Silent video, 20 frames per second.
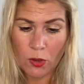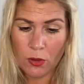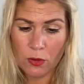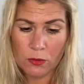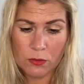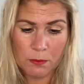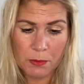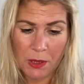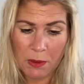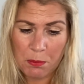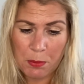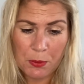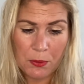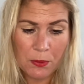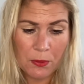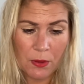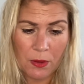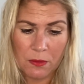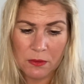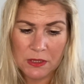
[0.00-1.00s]
oh, my
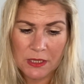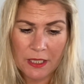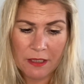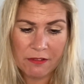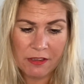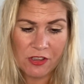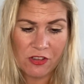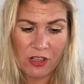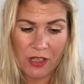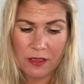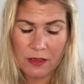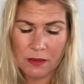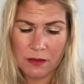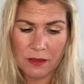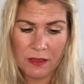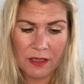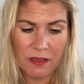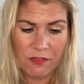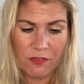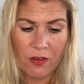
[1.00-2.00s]
poor old Harry
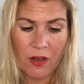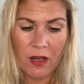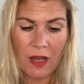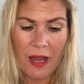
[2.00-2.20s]
Jekyll, if